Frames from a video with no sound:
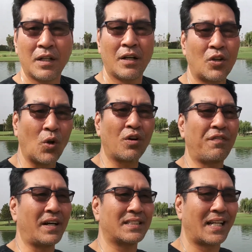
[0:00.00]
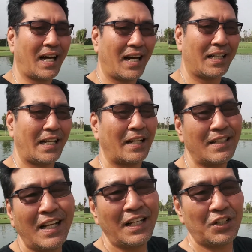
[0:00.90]
uh, glorifies God.
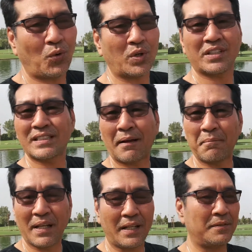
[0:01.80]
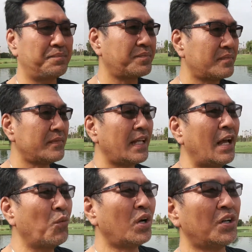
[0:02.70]
And, you know, what does that mean?
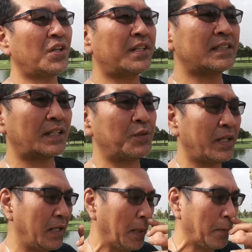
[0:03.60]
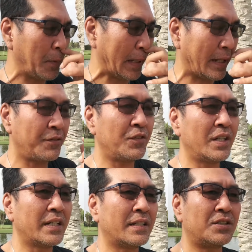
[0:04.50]
And one of the things that we, we got
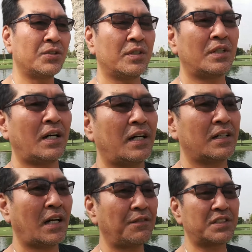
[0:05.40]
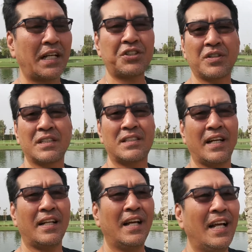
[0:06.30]
really into uh, conversation is
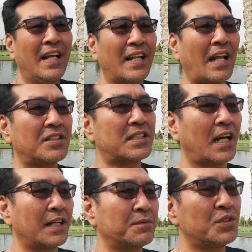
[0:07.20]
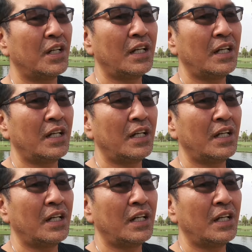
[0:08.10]
that a lot of times